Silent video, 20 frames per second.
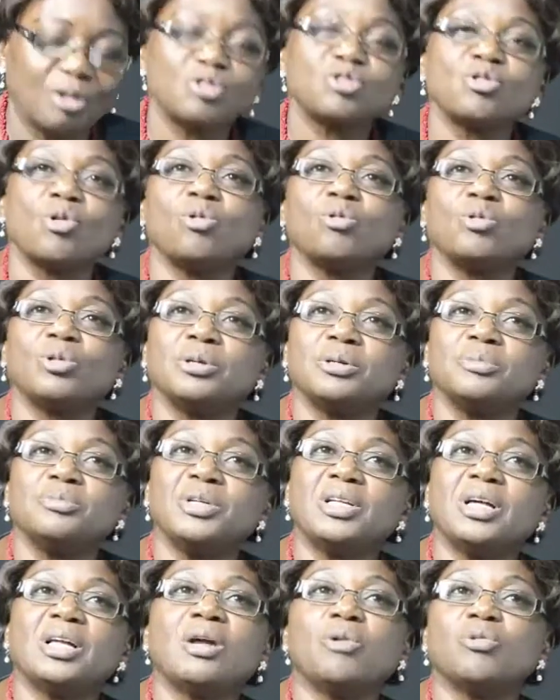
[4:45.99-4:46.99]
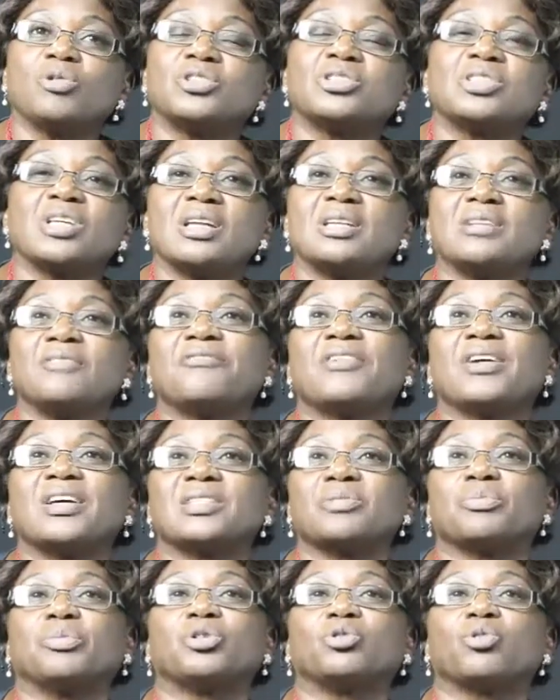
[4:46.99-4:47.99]
So immediately we see a
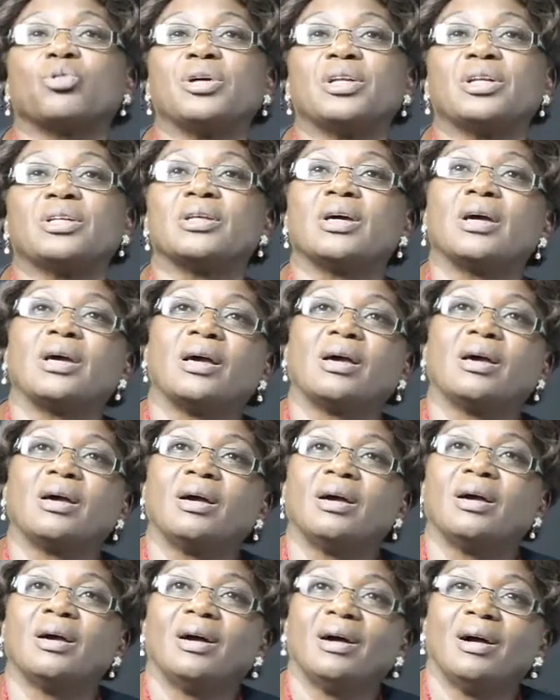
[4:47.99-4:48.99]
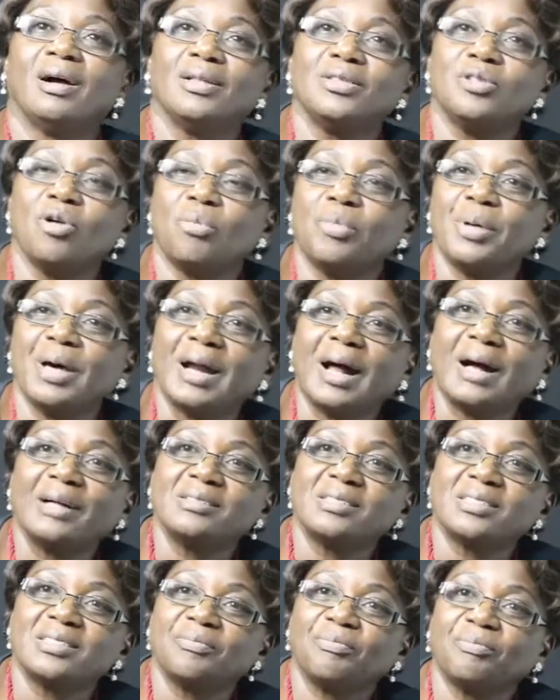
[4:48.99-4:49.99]
difference between the
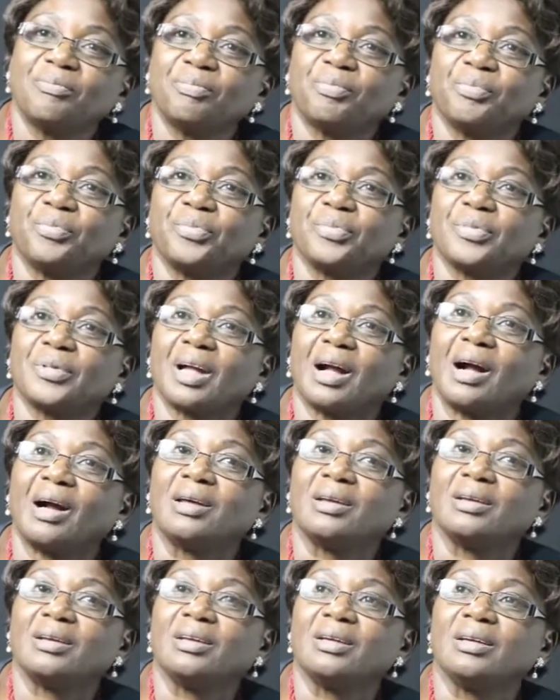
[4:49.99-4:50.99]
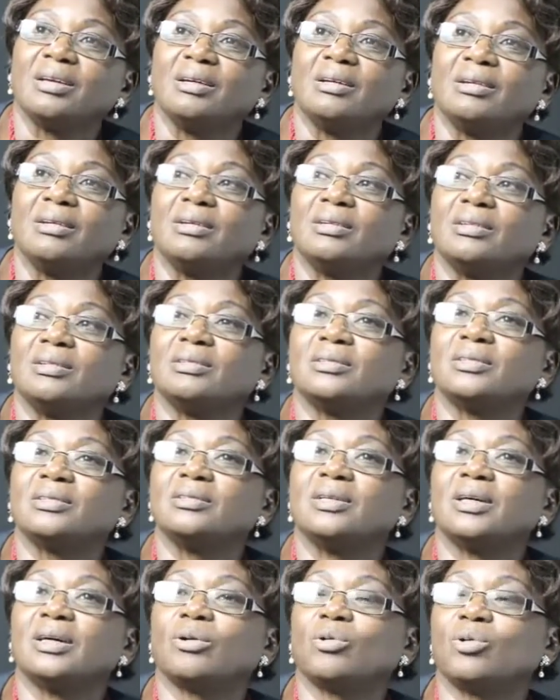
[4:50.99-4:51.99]
operant and the
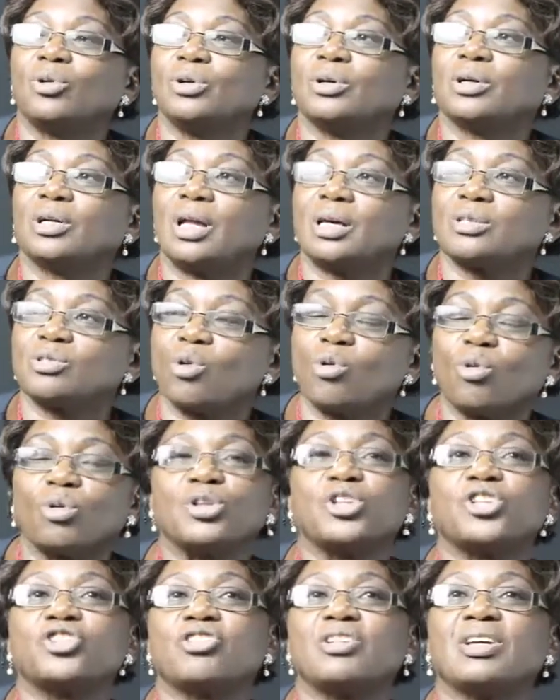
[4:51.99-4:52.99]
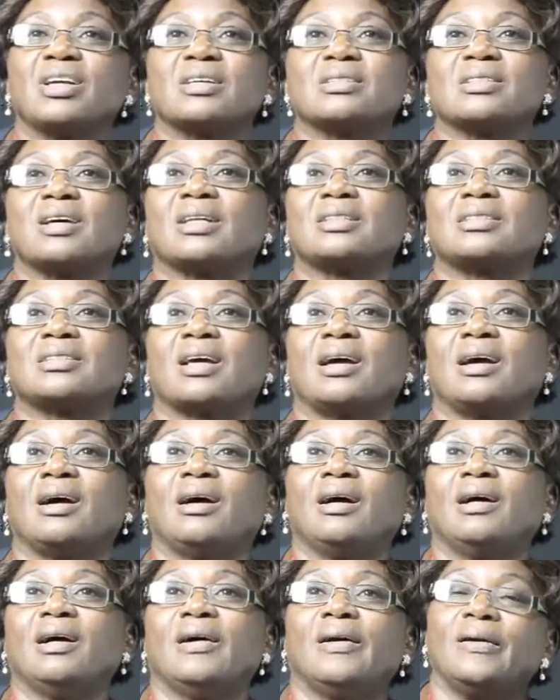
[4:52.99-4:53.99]
classical conditioning. In that,
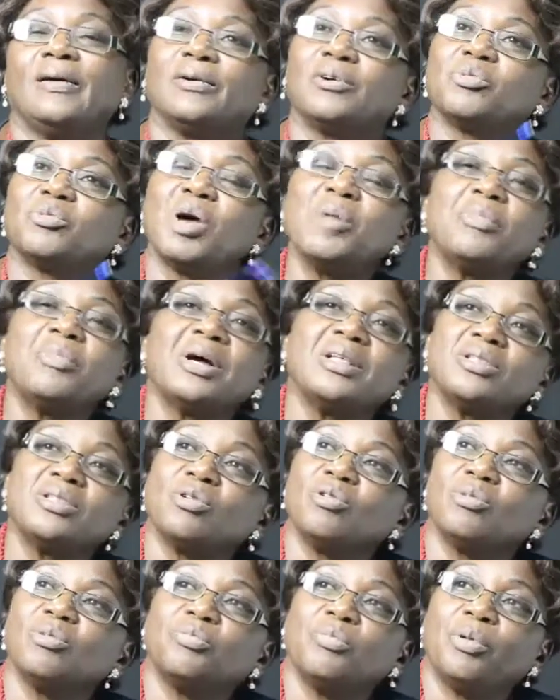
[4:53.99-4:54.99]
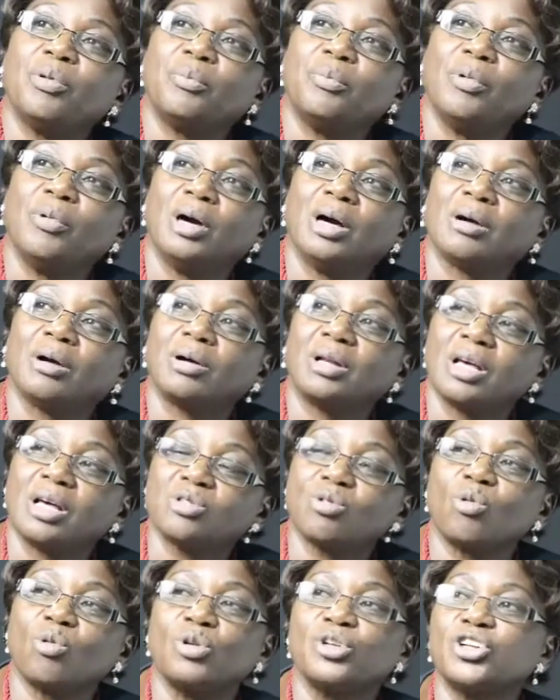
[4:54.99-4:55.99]
remember in the
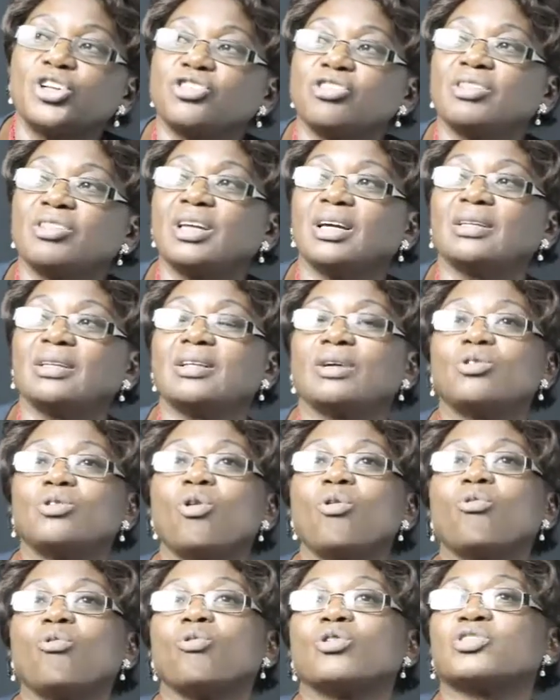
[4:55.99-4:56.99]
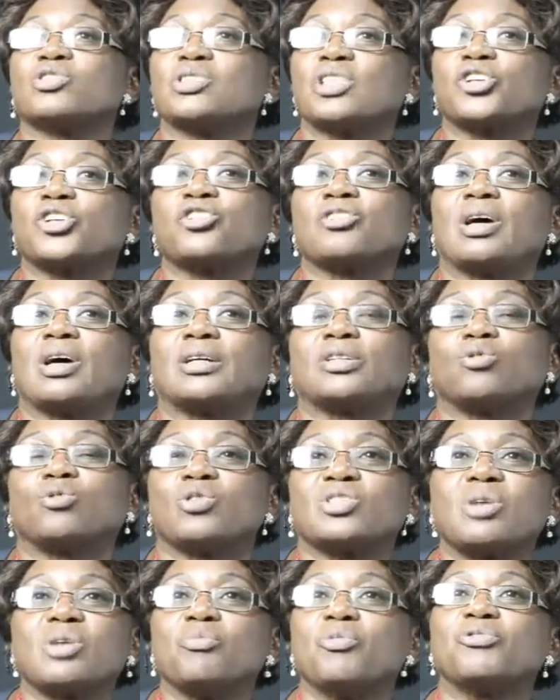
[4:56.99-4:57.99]
classical conditioning, the dog was stationary. It
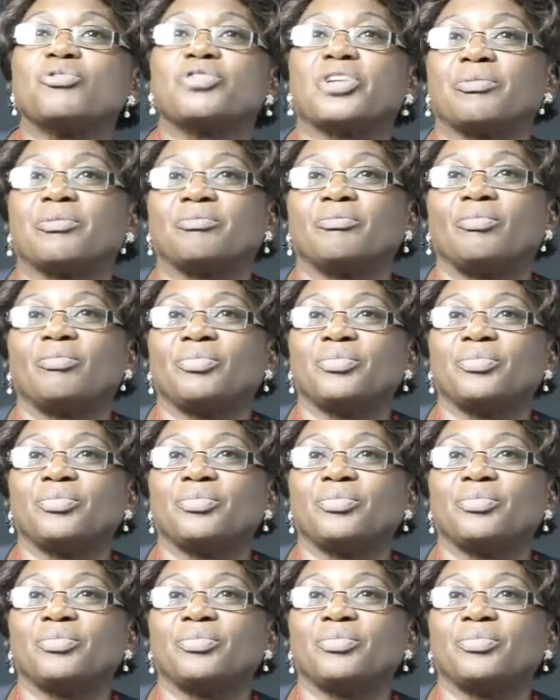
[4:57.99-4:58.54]
wasn't moving.